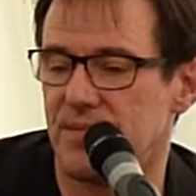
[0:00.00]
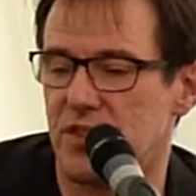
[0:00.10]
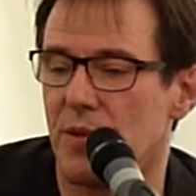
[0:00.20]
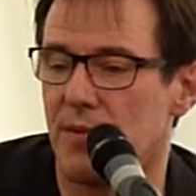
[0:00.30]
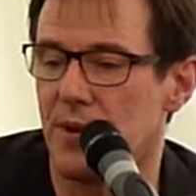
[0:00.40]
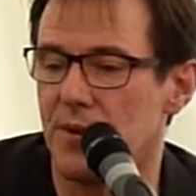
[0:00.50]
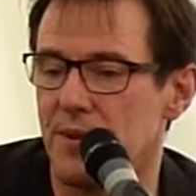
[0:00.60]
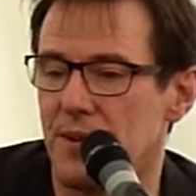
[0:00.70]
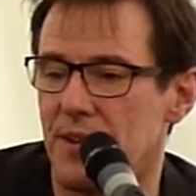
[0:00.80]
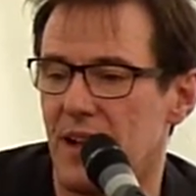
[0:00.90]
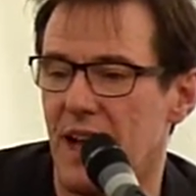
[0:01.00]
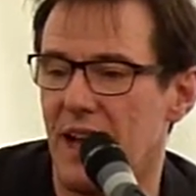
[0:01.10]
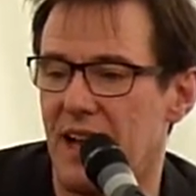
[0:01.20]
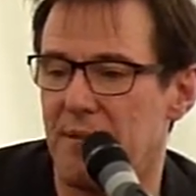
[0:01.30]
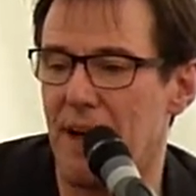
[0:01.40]
trouble
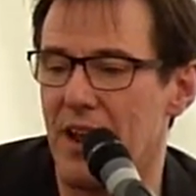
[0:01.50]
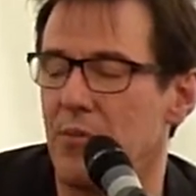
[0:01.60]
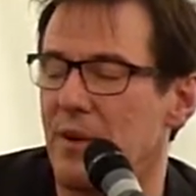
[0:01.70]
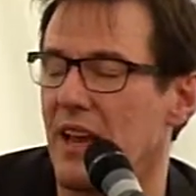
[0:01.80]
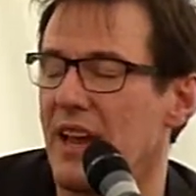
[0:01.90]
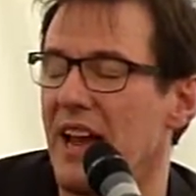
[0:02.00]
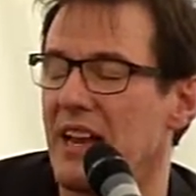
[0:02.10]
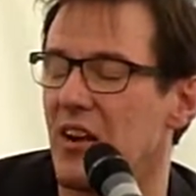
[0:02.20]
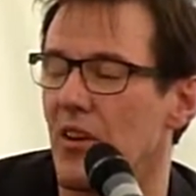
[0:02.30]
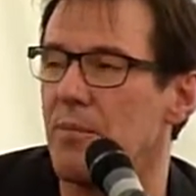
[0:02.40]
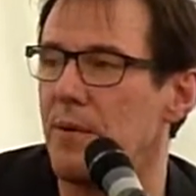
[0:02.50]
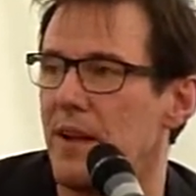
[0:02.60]
by opening a nightclub.